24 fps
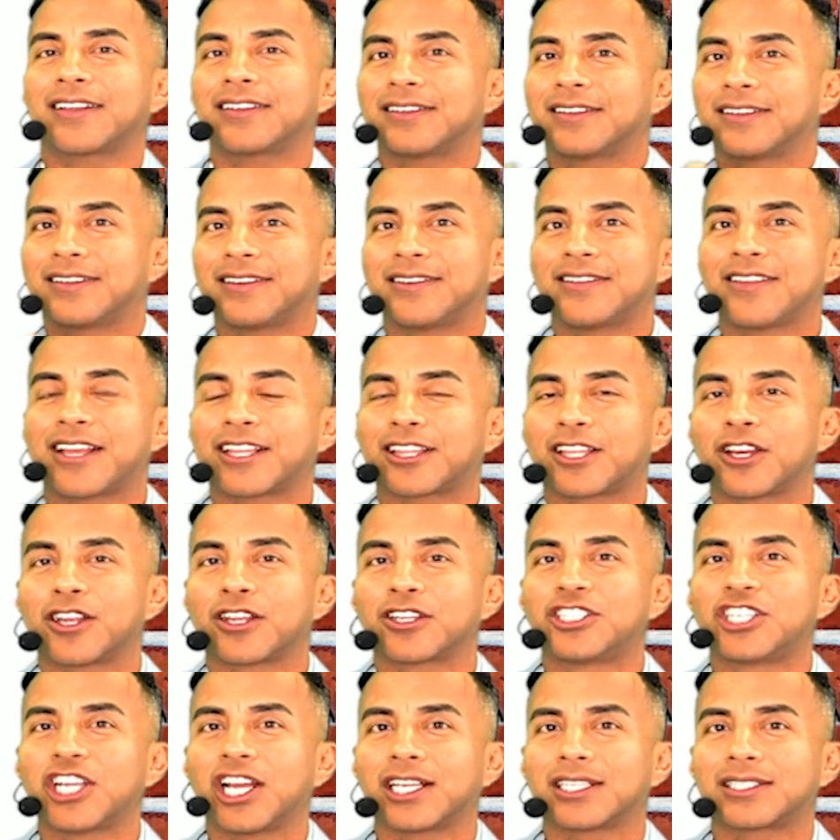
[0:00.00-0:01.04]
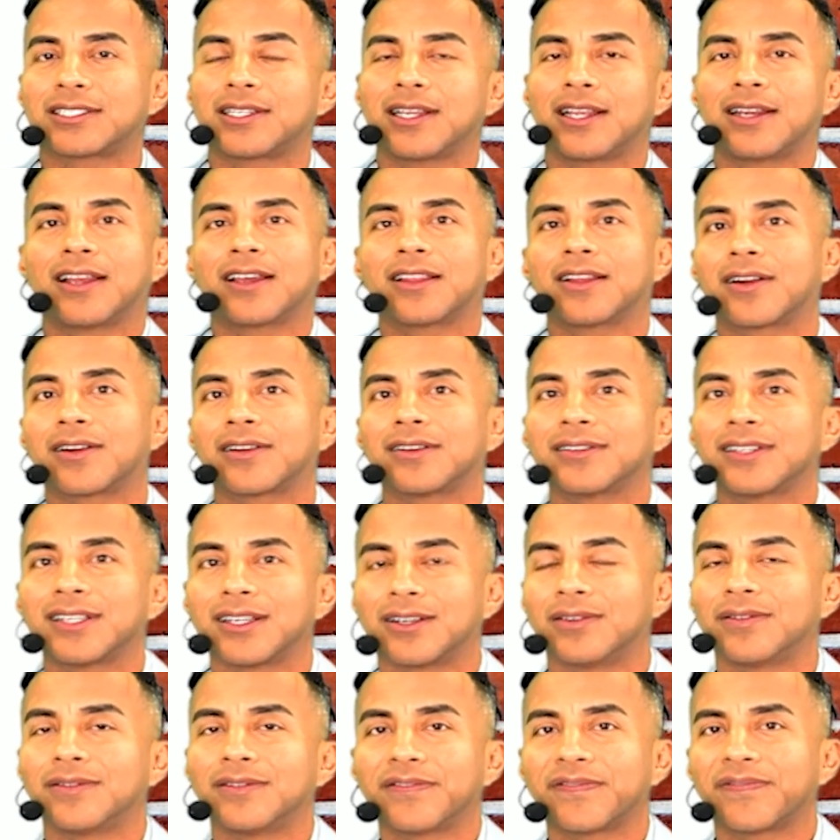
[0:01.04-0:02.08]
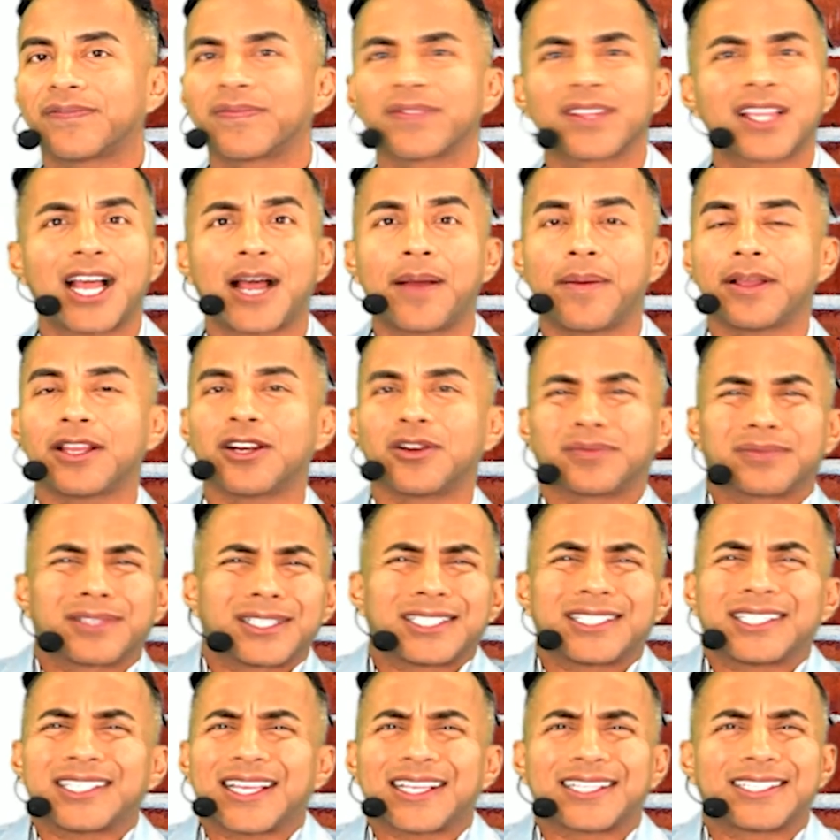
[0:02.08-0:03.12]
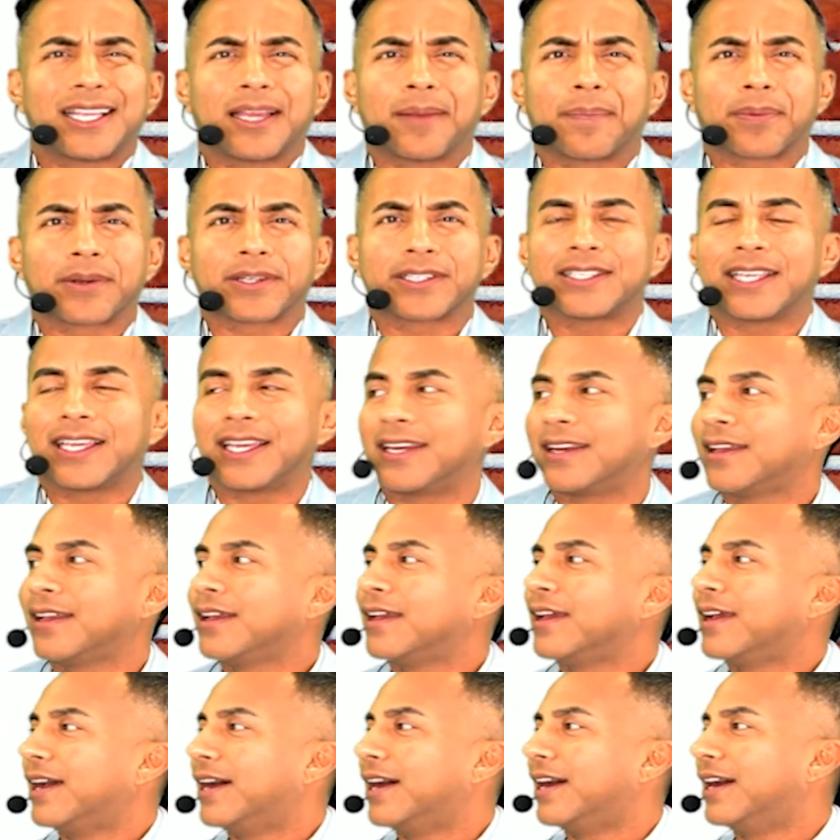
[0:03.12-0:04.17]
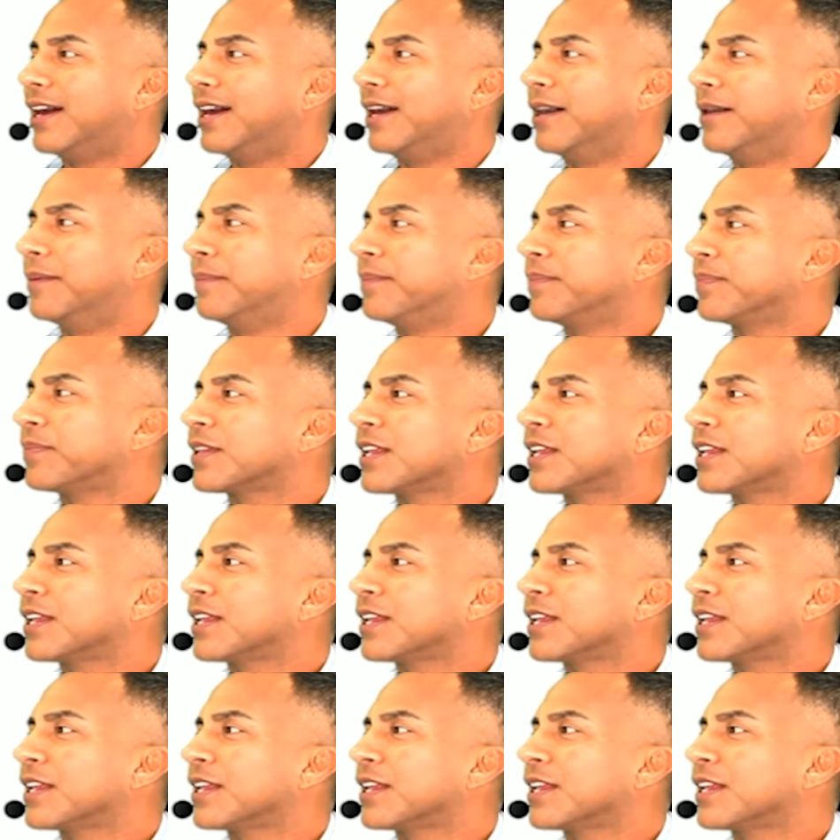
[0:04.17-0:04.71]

You have to adjust another, to say 10%.